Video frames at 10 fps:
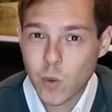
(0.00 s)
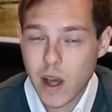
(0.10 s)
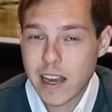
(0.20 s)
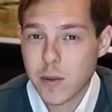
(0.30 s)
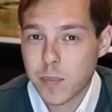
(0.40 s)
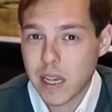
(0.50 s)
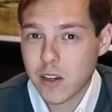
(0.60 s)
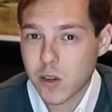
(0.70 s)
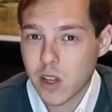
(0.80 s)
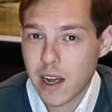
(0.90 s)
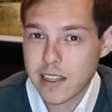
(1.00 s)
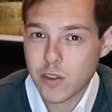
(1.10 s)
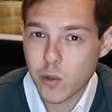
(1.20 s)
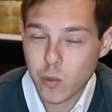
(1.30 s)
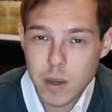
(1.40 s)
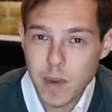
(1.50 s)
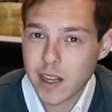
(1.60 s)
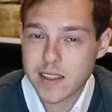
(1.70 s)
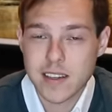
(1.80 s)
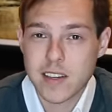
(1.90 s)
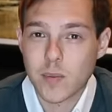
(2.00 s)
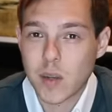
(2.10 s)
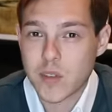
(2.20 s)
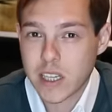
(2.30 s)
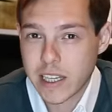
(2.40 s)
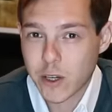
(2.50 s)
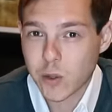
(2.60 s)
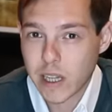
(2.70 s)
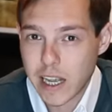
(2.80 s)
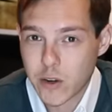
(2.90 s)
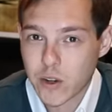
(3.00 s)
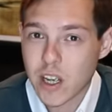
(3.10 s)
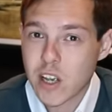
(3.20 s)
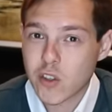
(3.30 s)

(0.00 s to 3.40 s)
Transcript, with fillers: will end up being your clients three months to sometimes a year later.